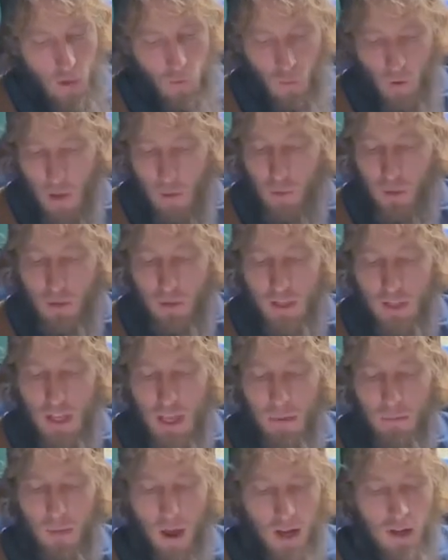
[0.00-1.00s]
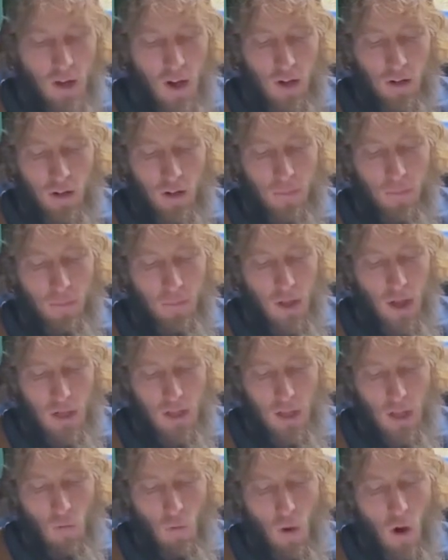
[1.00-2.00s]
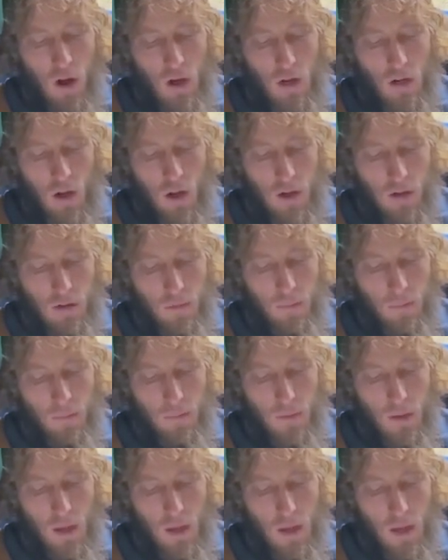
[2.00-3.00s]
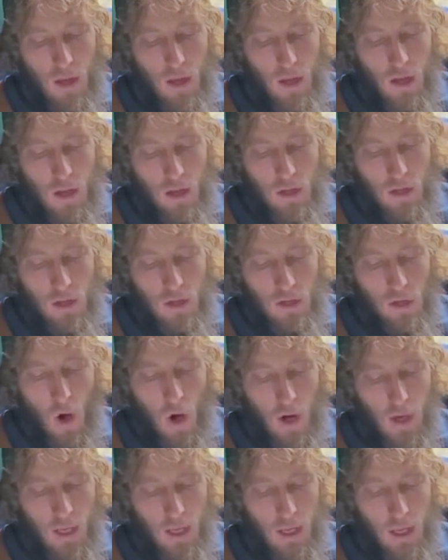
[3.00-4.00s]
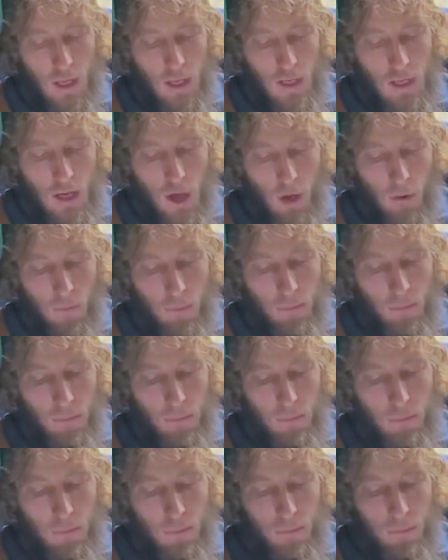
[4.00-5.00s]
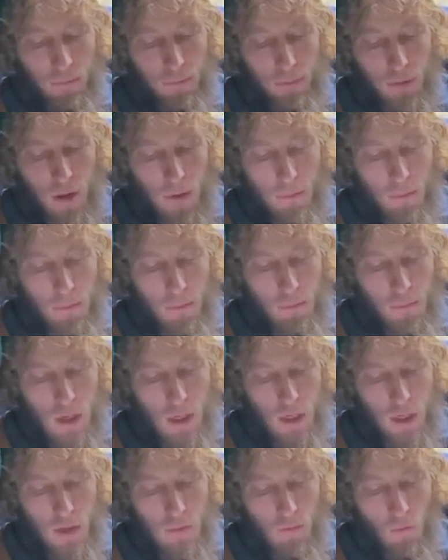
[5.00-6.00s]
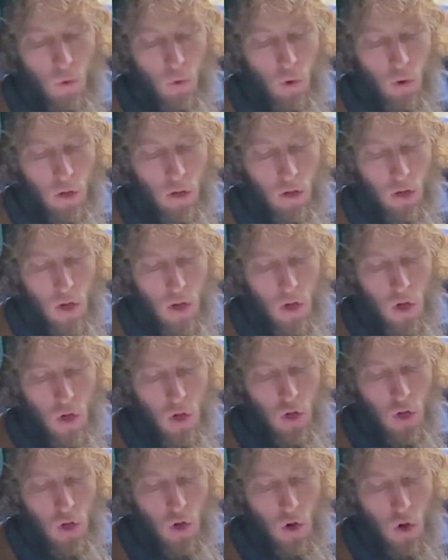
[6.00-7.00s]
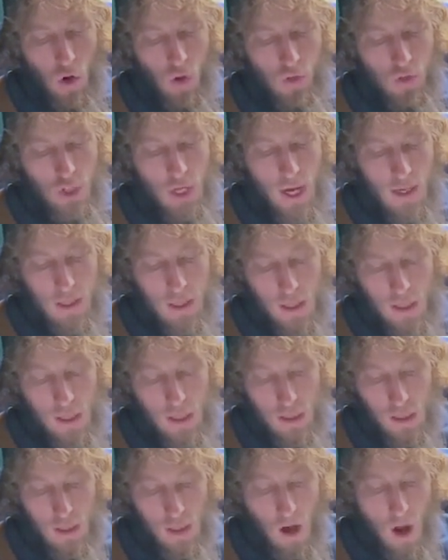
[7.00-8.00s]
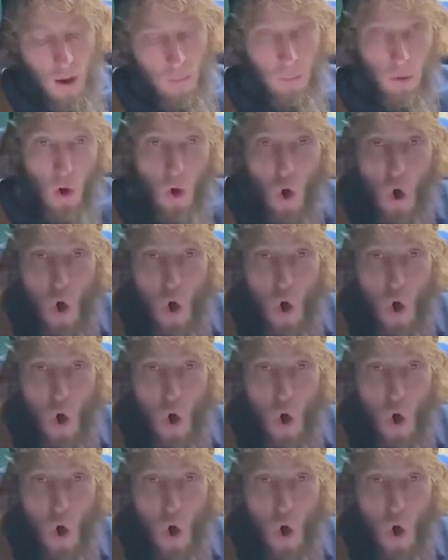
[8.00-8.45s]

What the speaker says: We will see, my daughter, as they walked on, talking until Mrs. Moore called Jessie to stop.